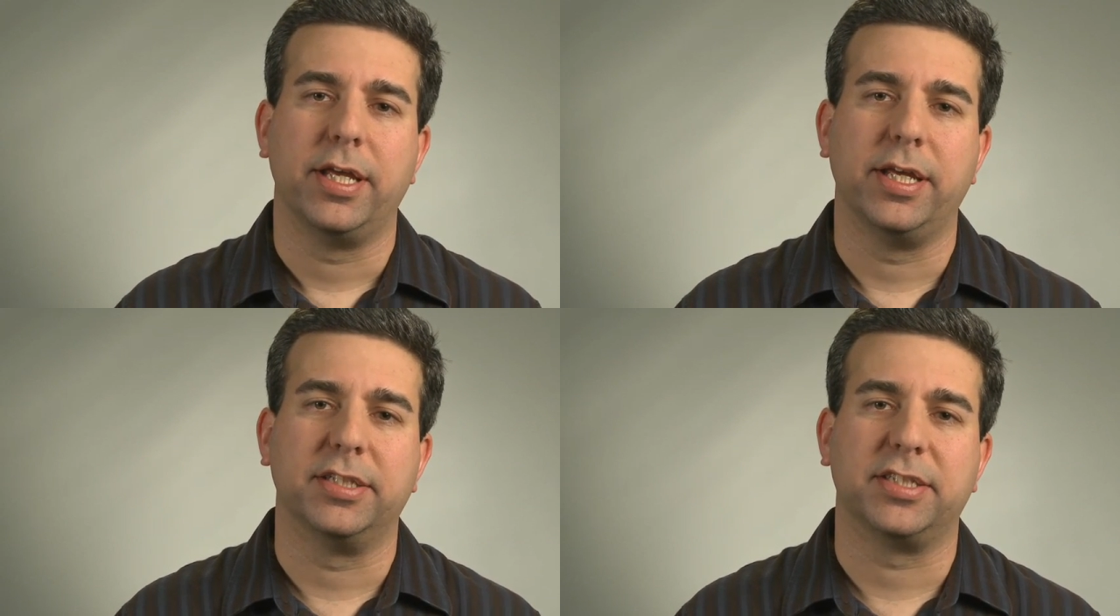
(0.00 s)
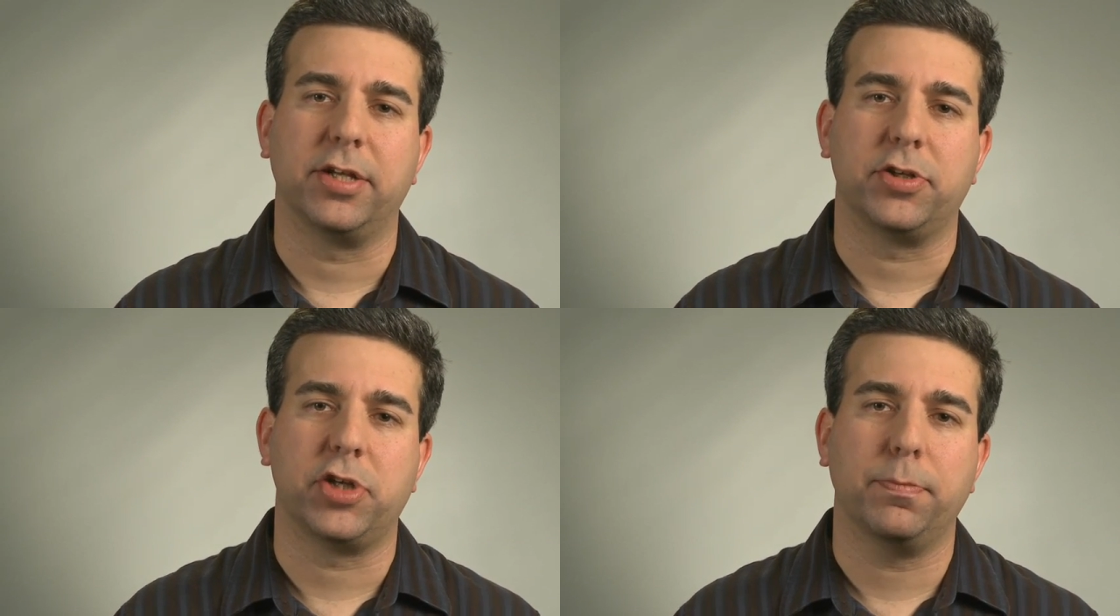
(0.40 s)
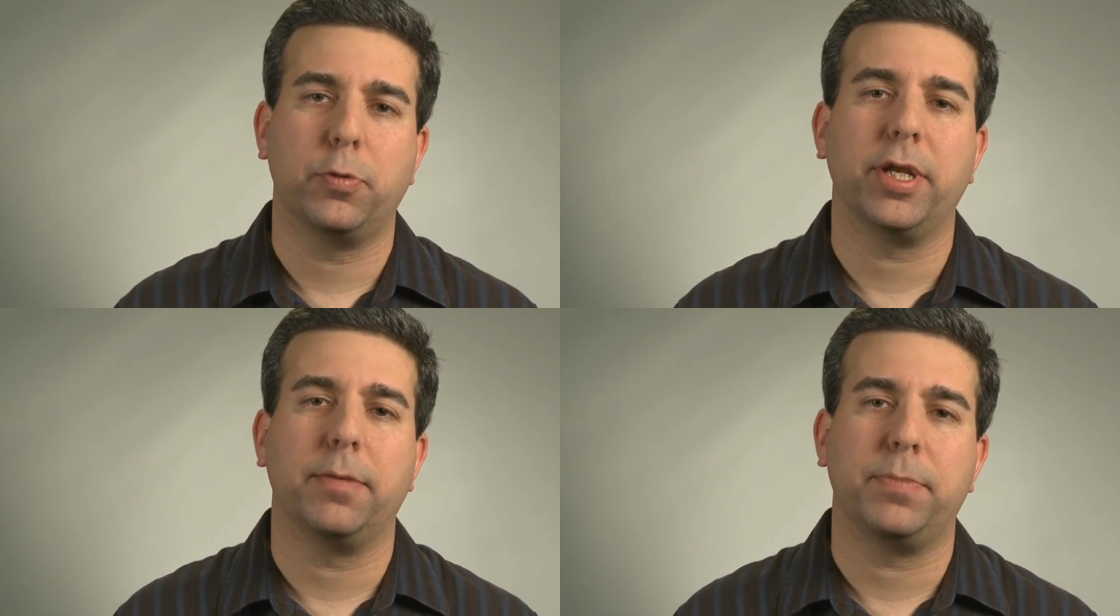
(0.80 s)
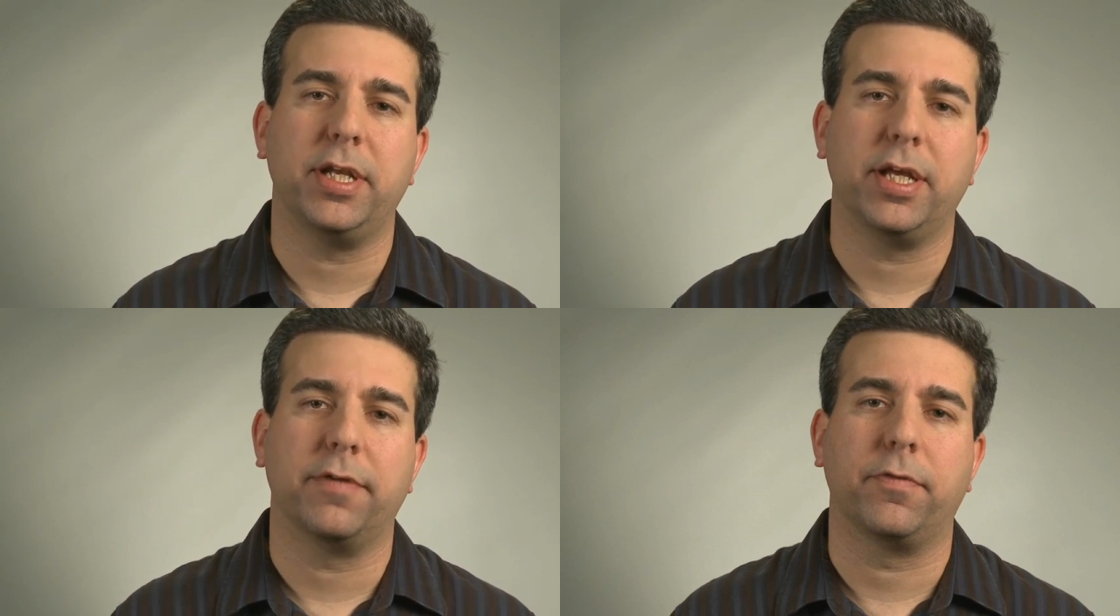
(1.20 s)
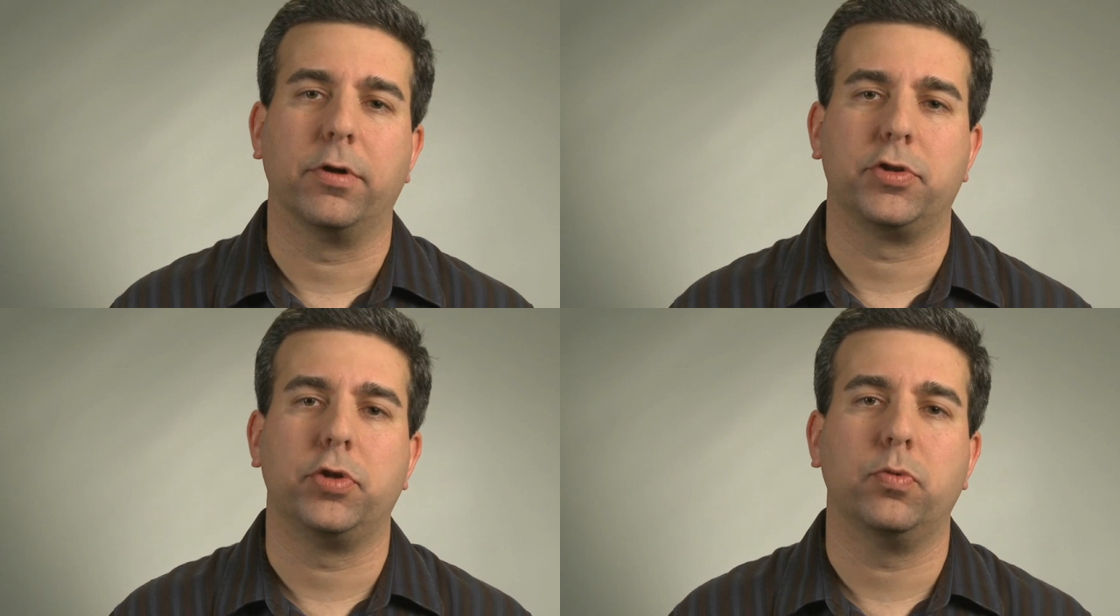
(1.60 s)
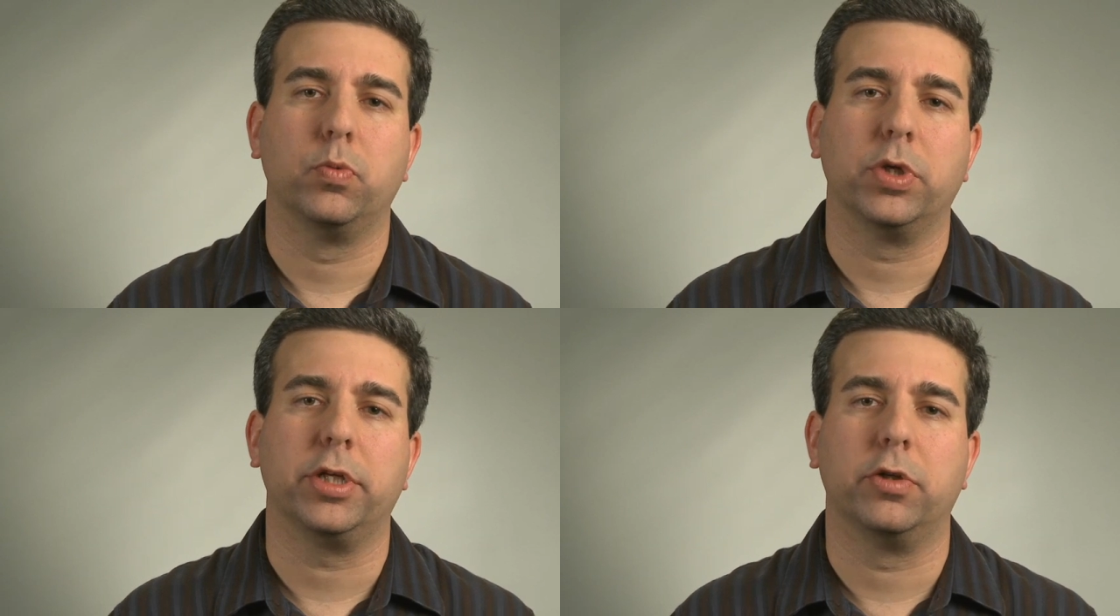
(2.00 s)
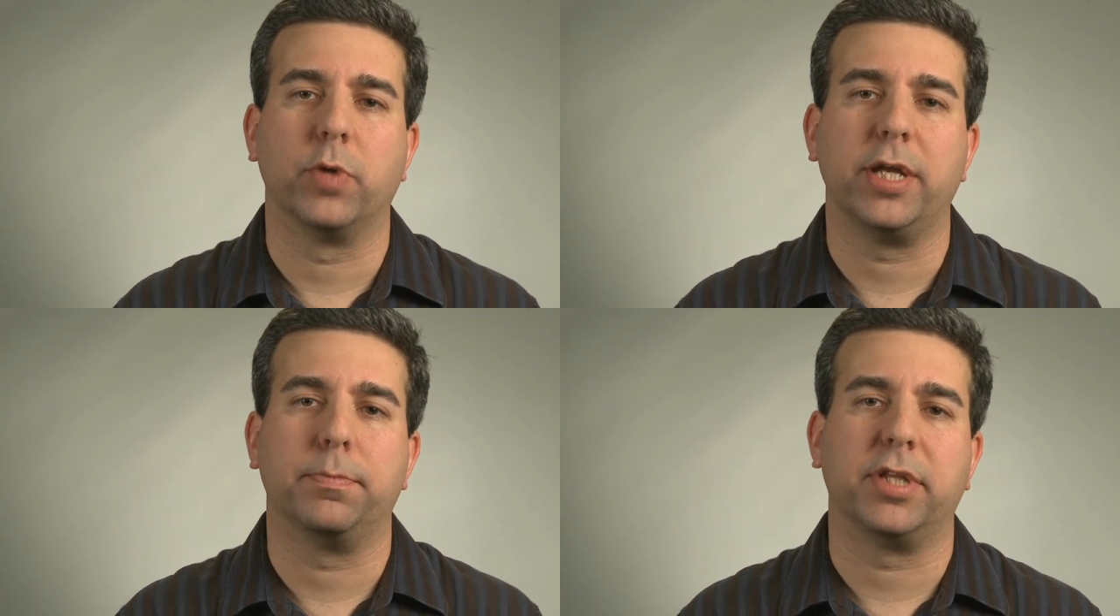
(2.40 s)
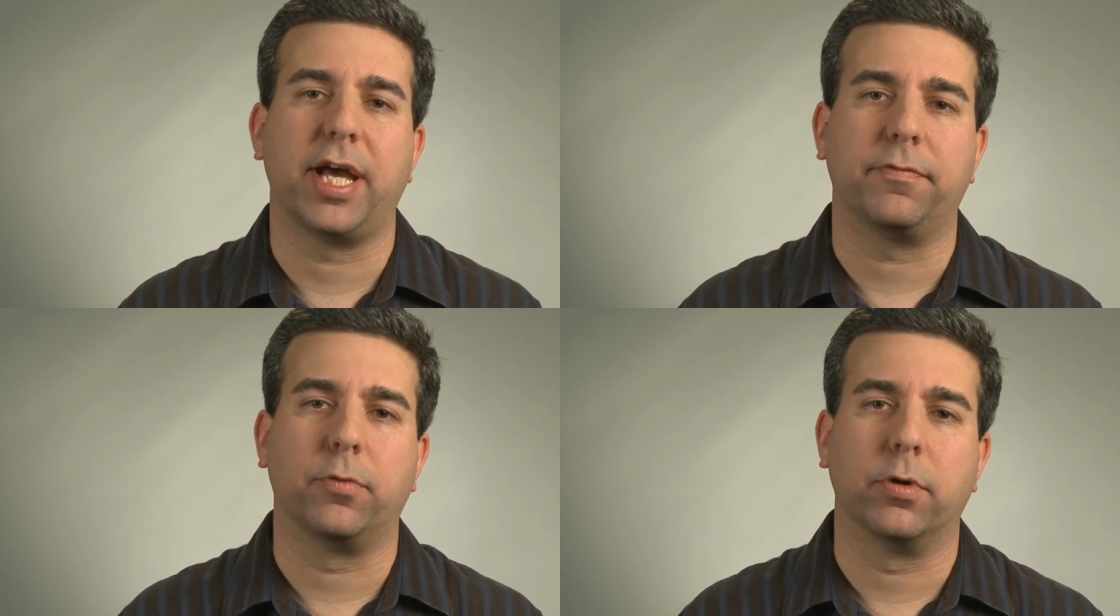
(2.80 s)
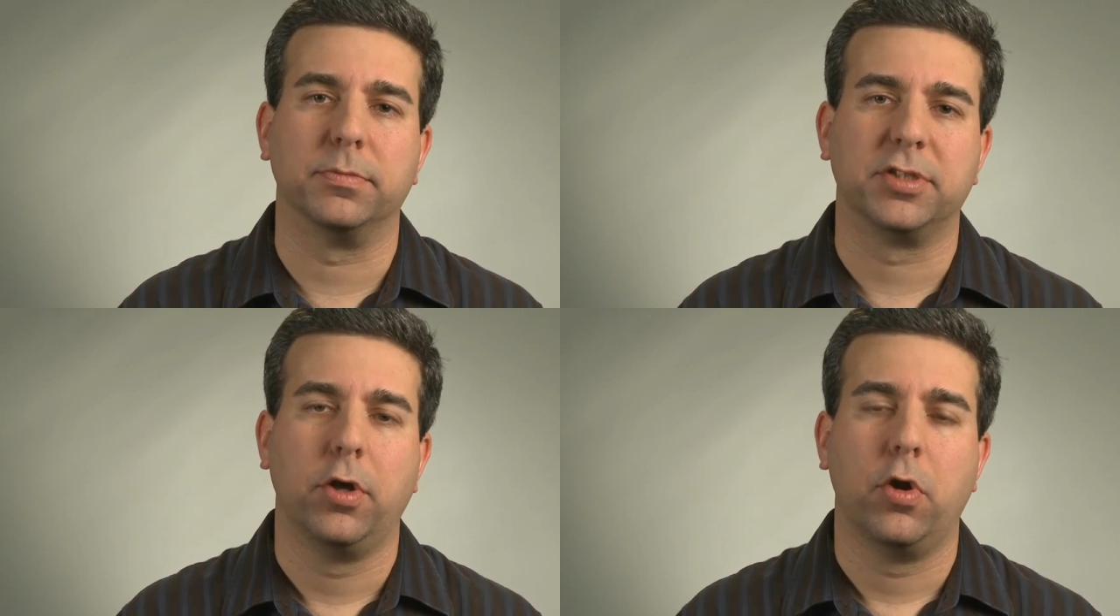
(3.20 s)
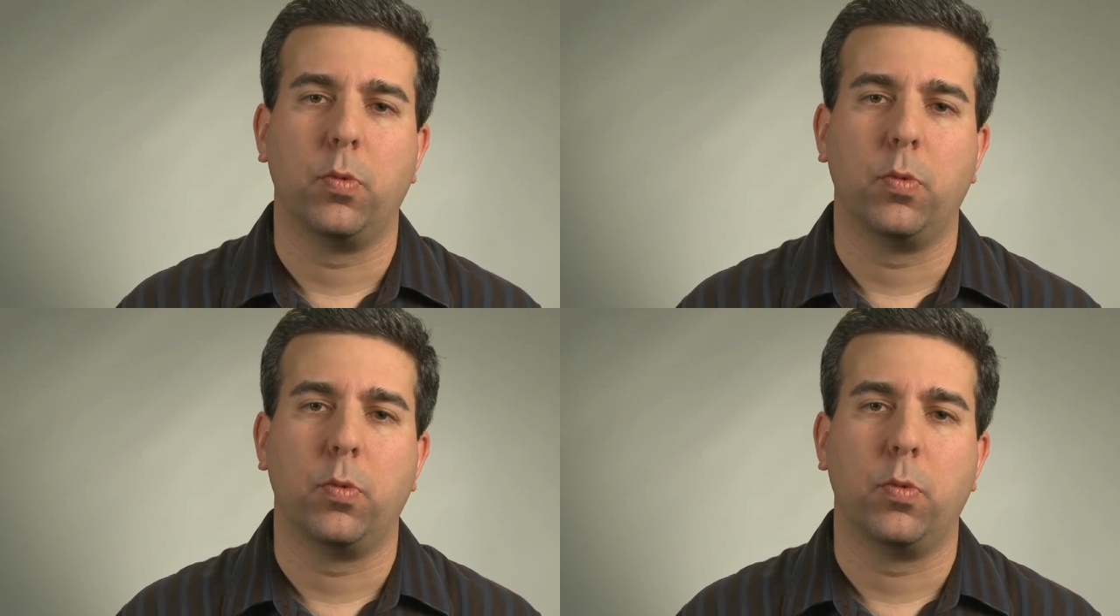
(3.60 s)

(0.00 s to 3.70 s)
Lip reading: is that SharePoint and PDF are two really great platforms